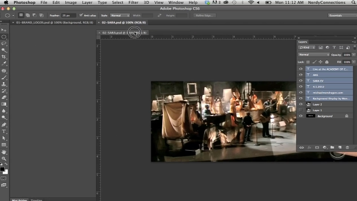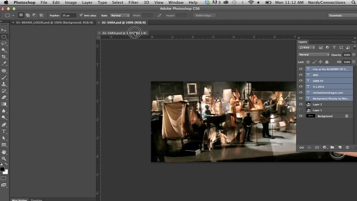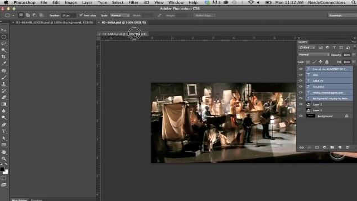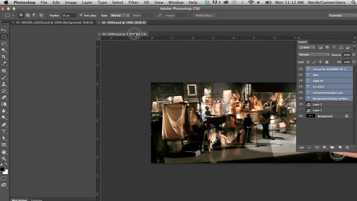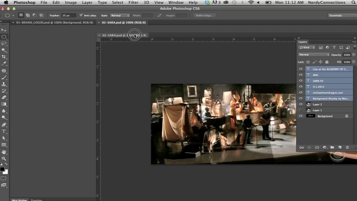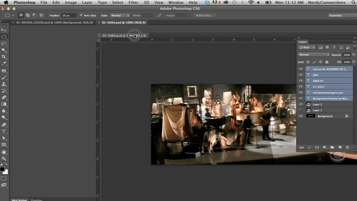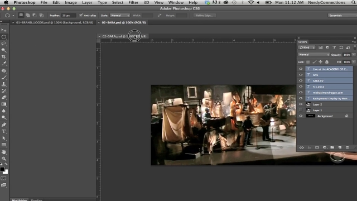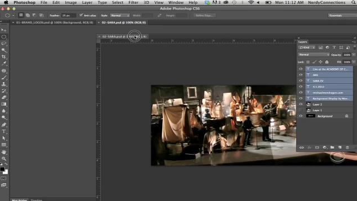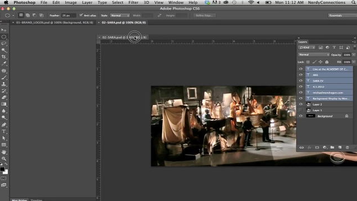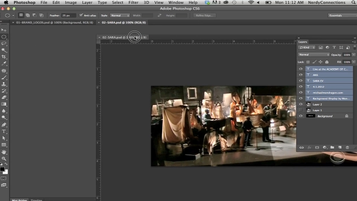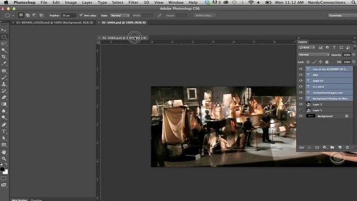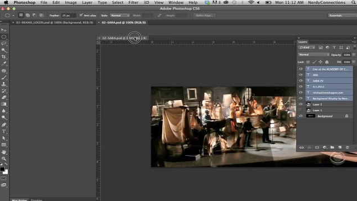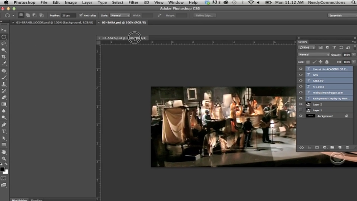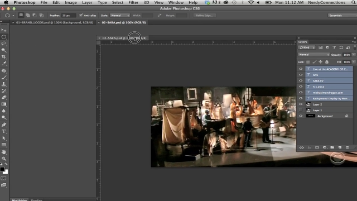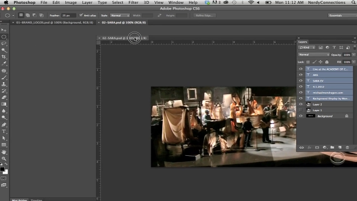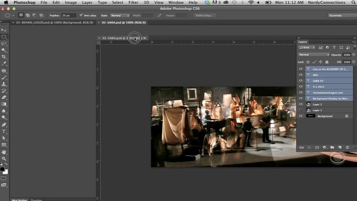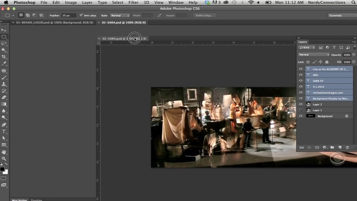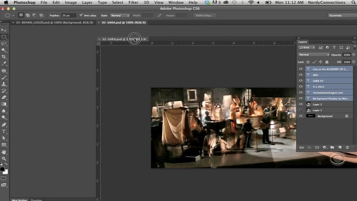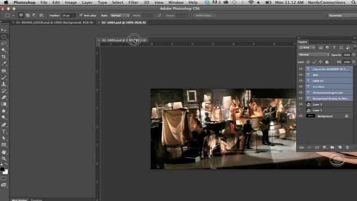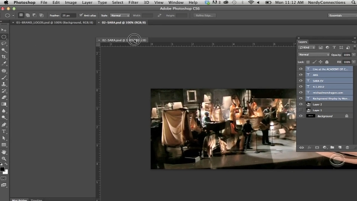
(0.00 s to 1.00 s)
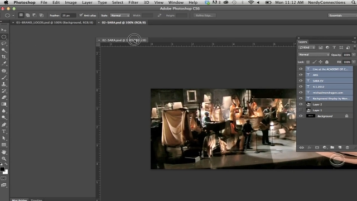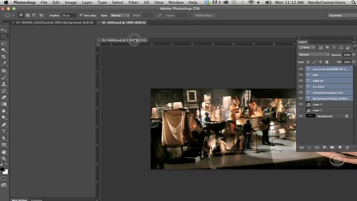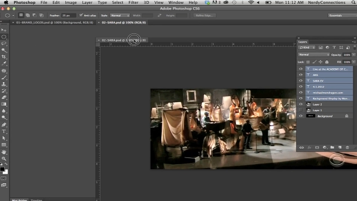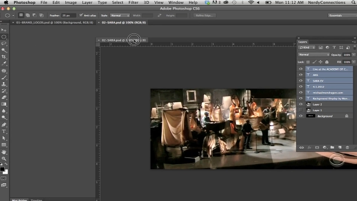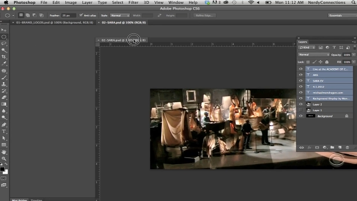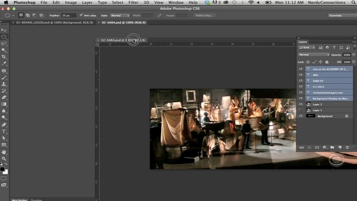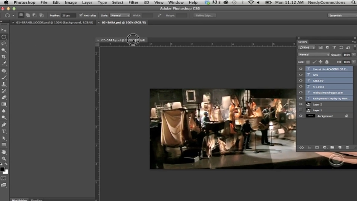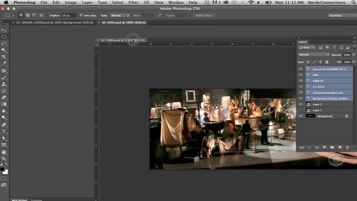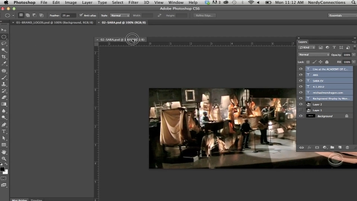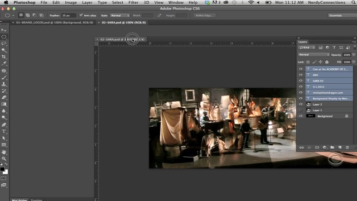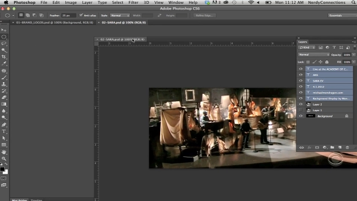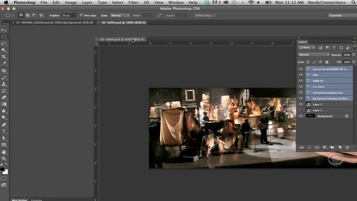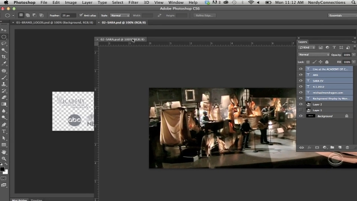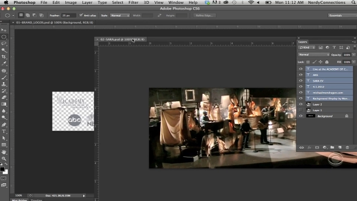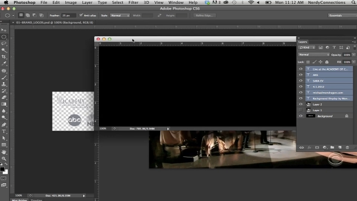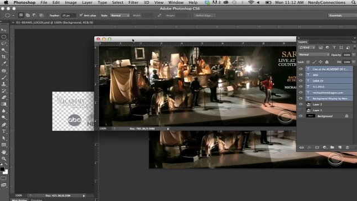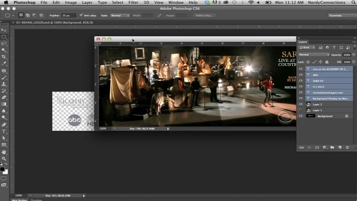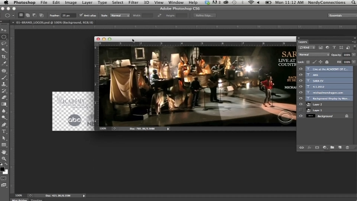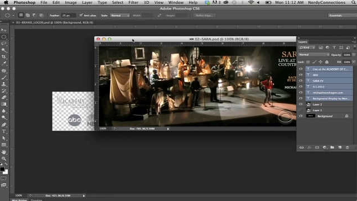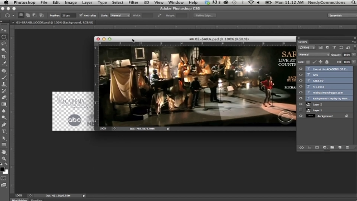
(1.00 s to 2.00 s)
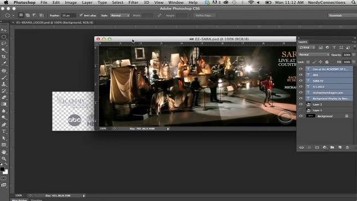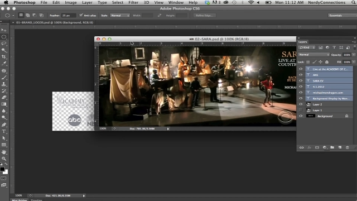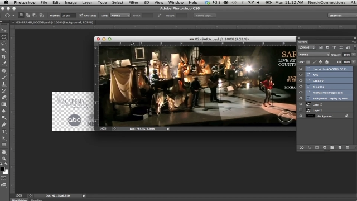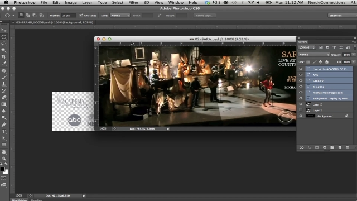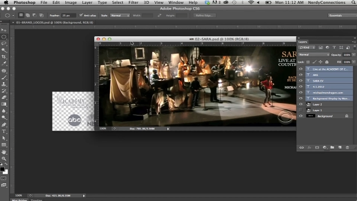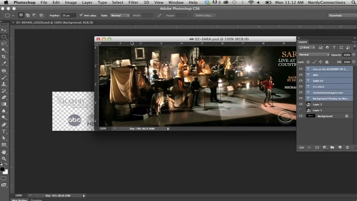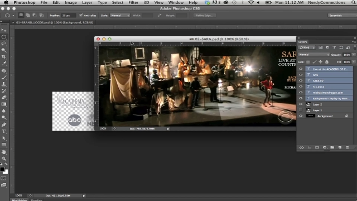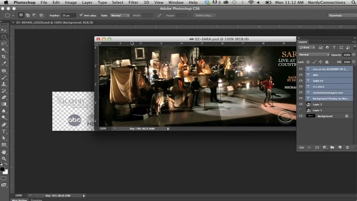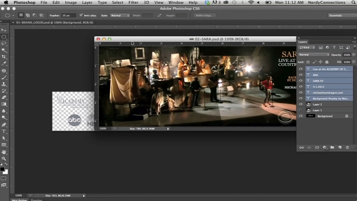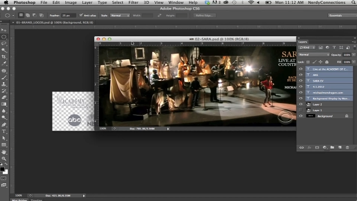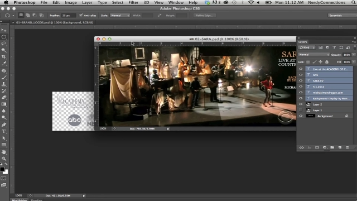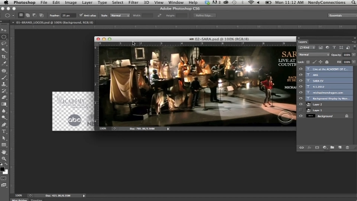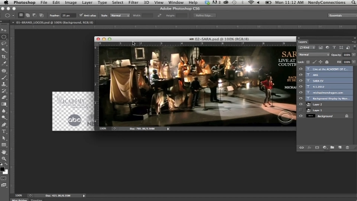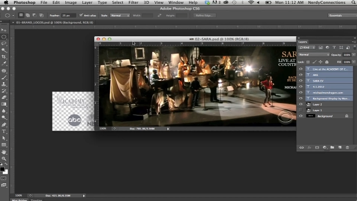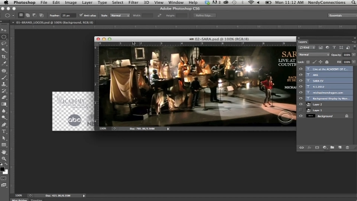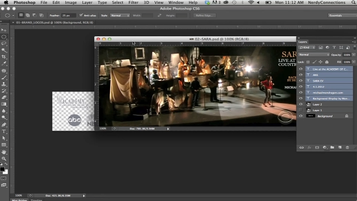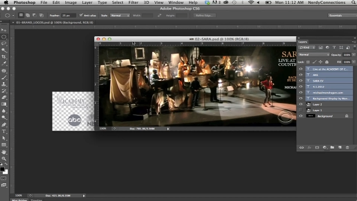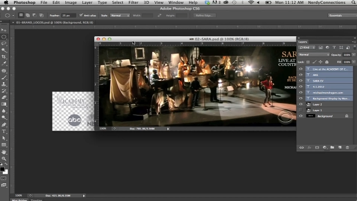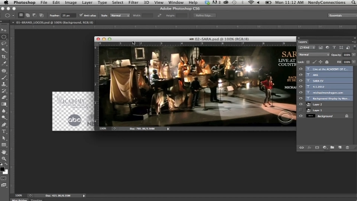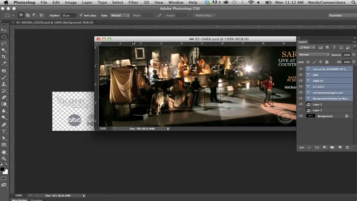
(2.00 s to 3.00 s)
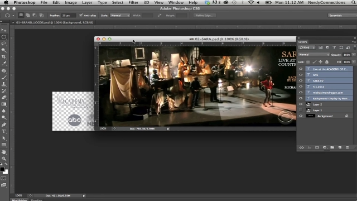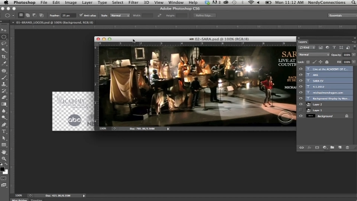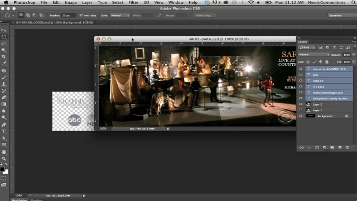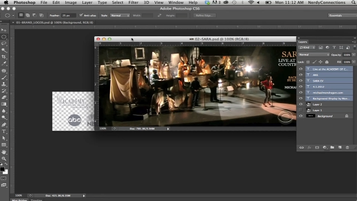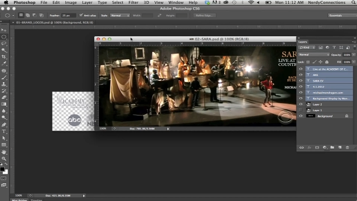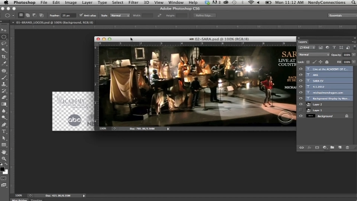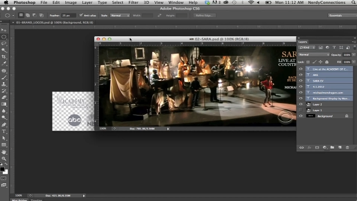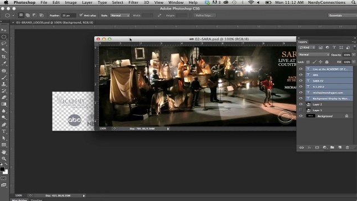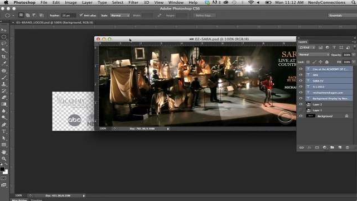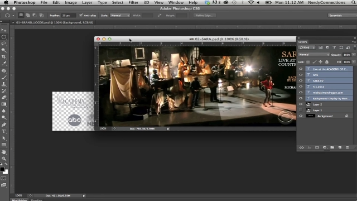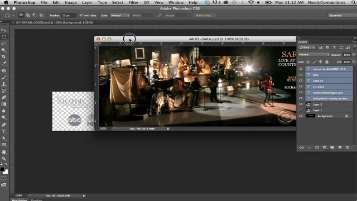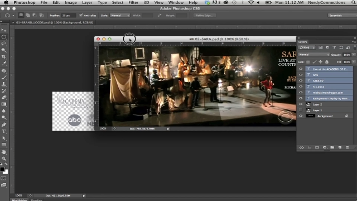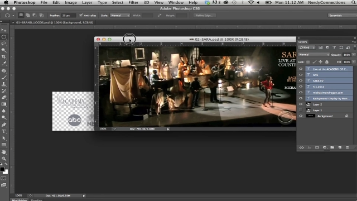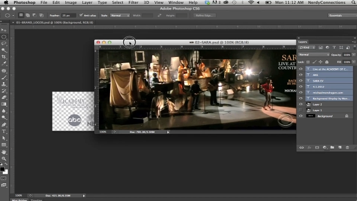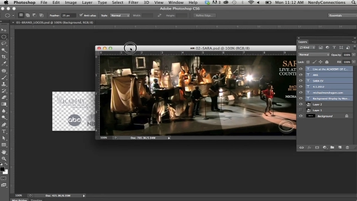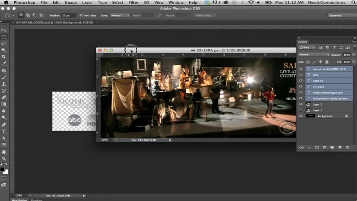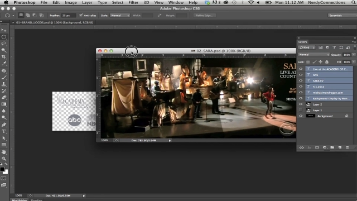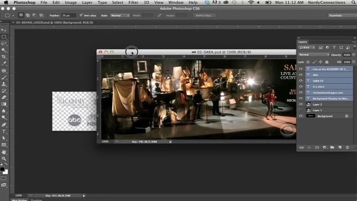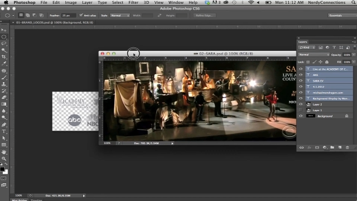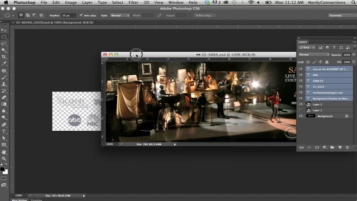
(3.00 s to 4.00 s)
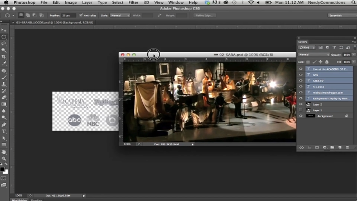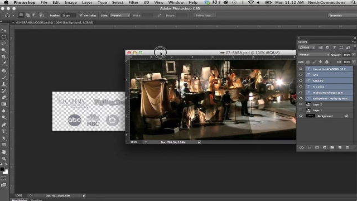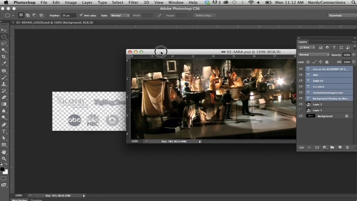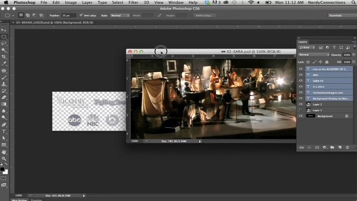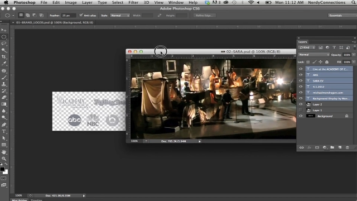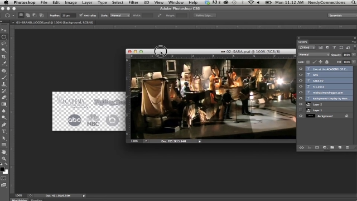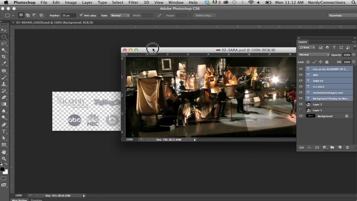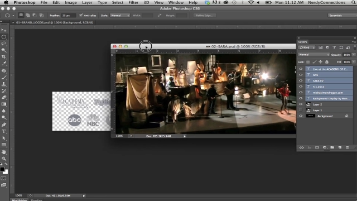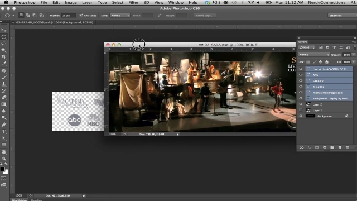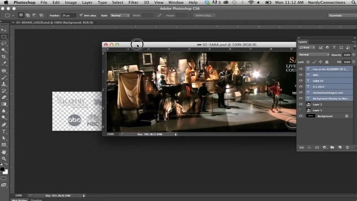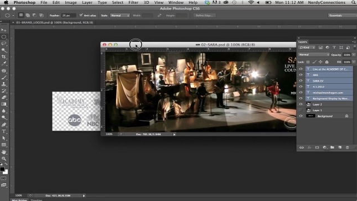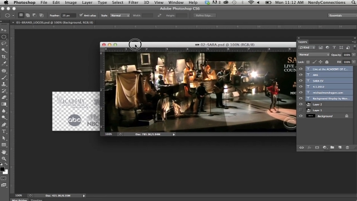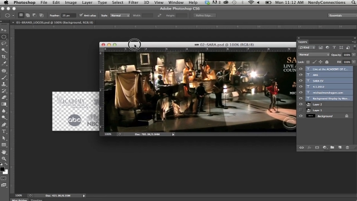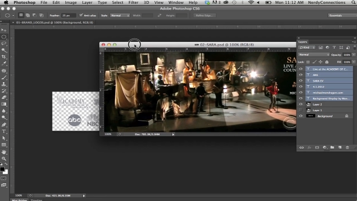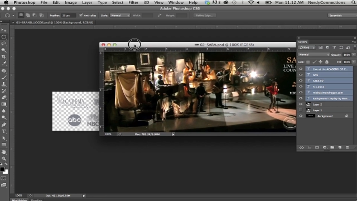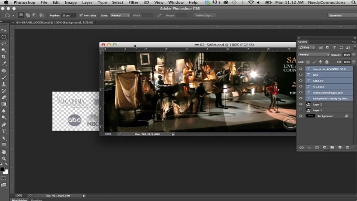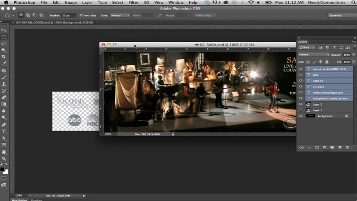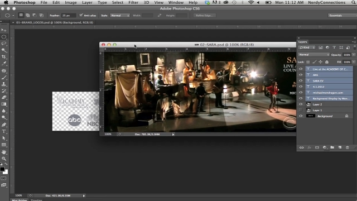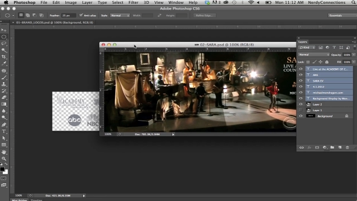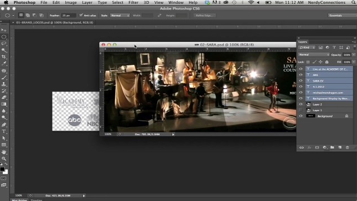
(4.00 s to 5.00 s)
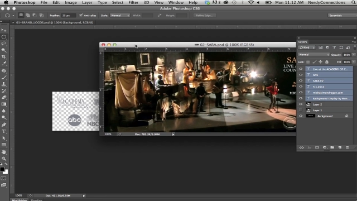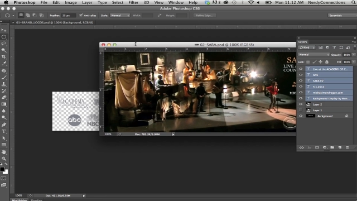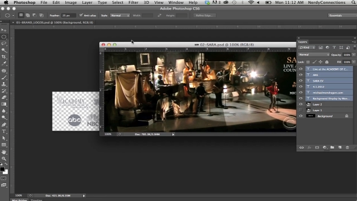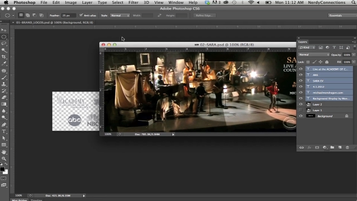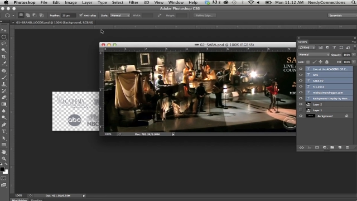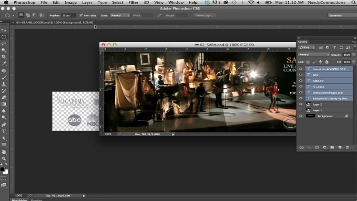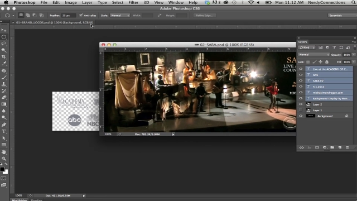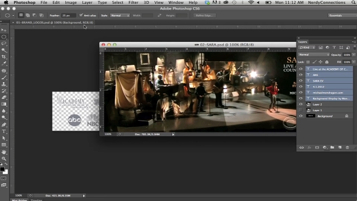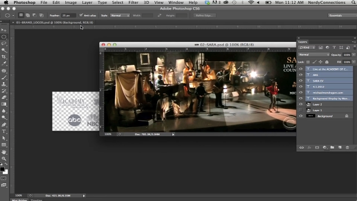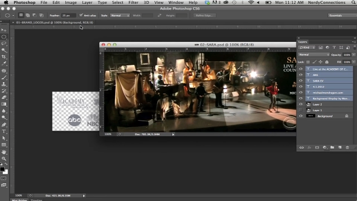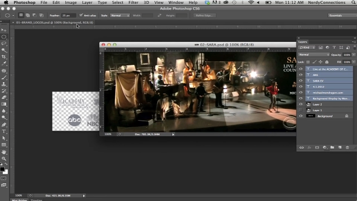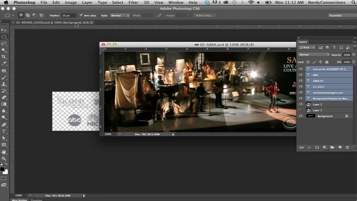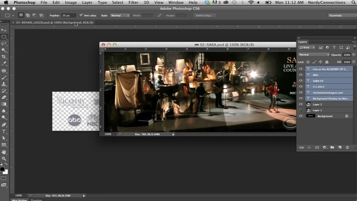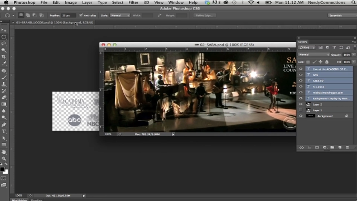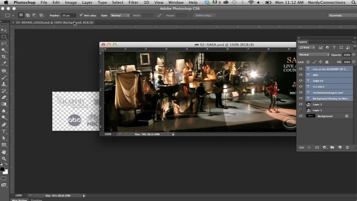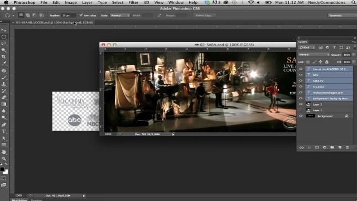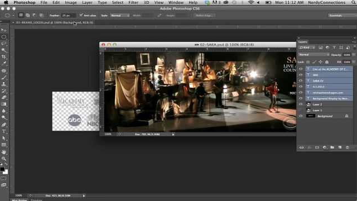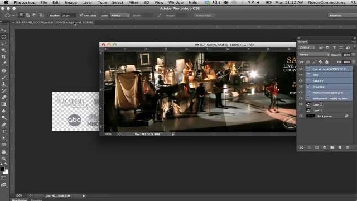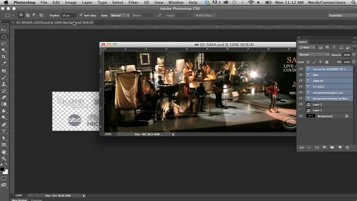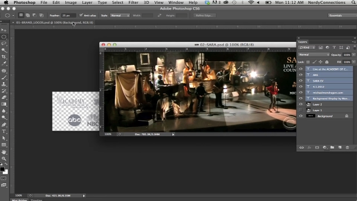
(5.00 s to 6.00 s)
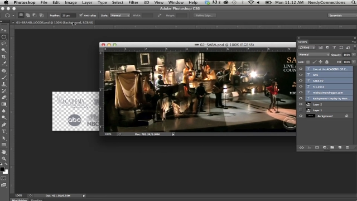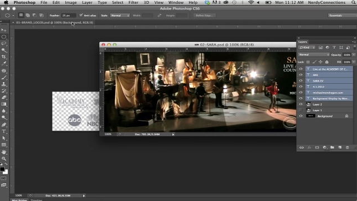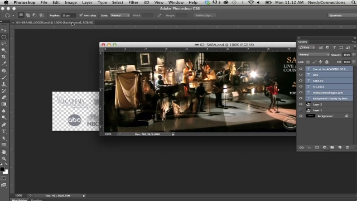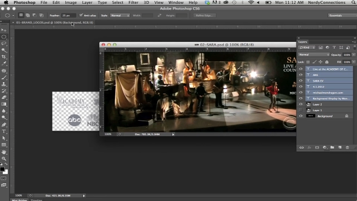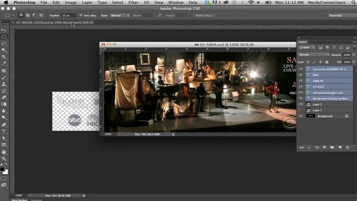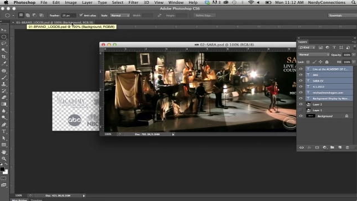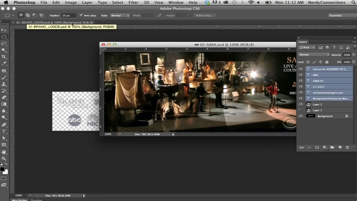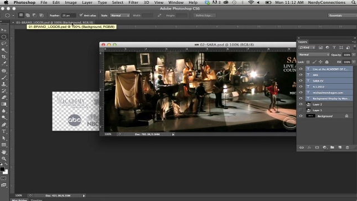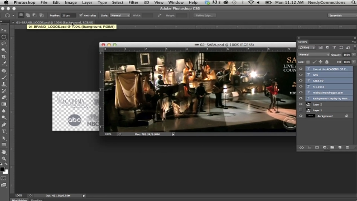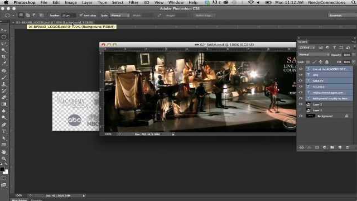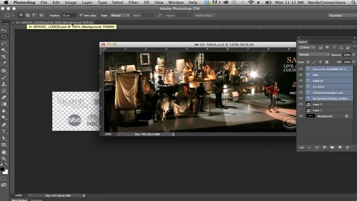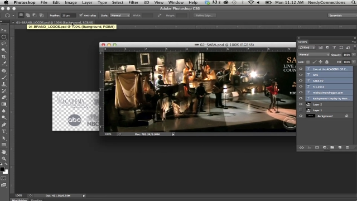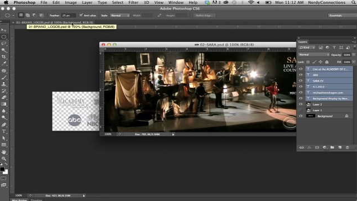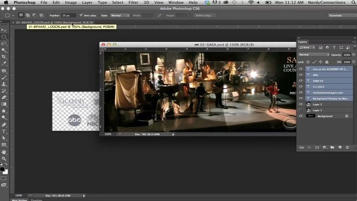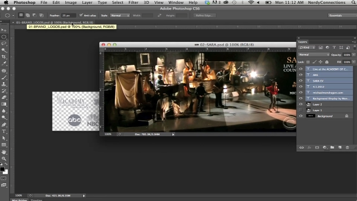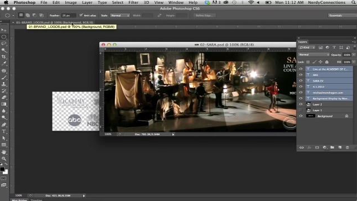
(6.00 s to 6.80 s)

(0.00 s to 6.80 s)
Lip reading: Nobody's mouth can be seen.